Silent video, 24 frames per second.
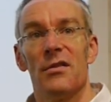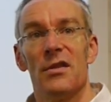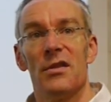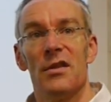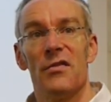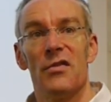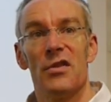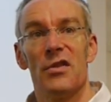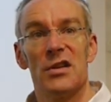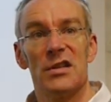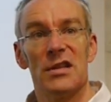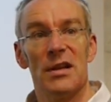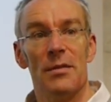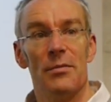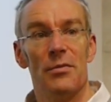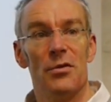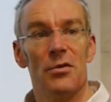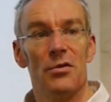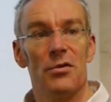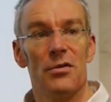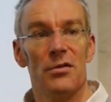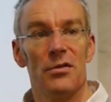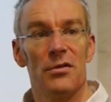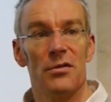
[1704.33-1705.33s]
for the example.
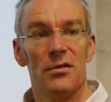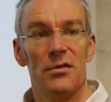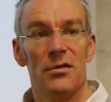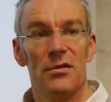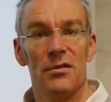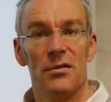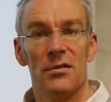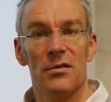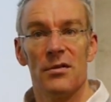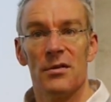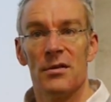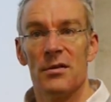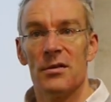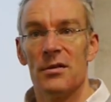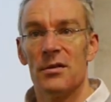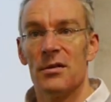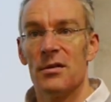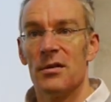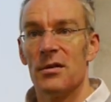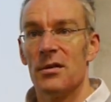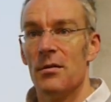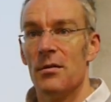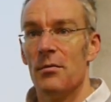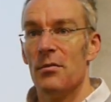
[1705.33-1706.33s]

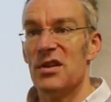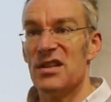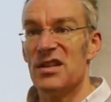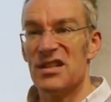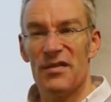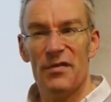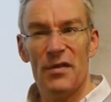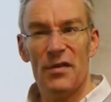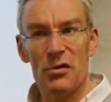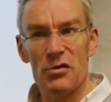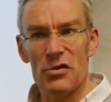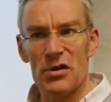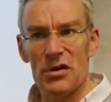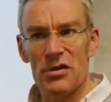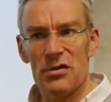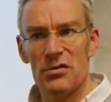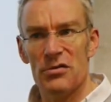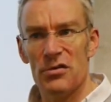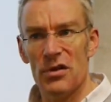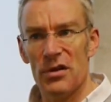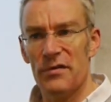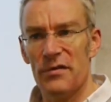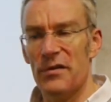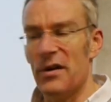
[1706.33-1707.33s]
But it's a folder,
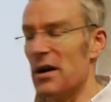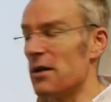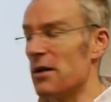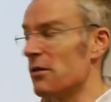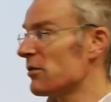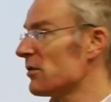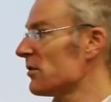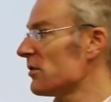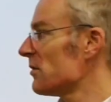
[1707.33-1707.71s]
not a file.